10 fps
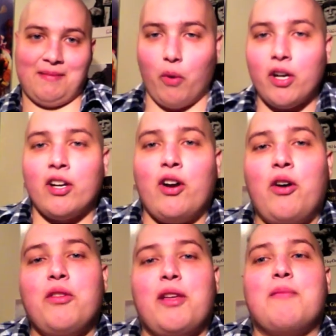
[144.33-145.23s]
We're going to
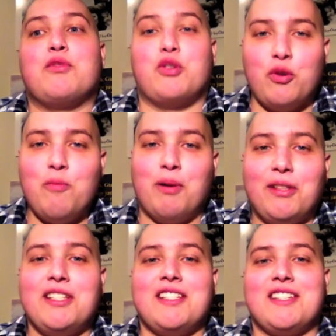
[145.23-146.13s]
call them two
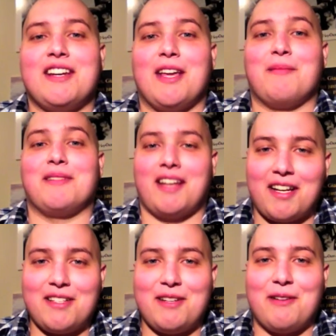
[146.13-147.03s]
bullies named
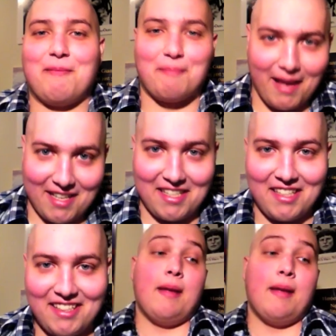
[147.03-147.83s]
Dexter and Peggy.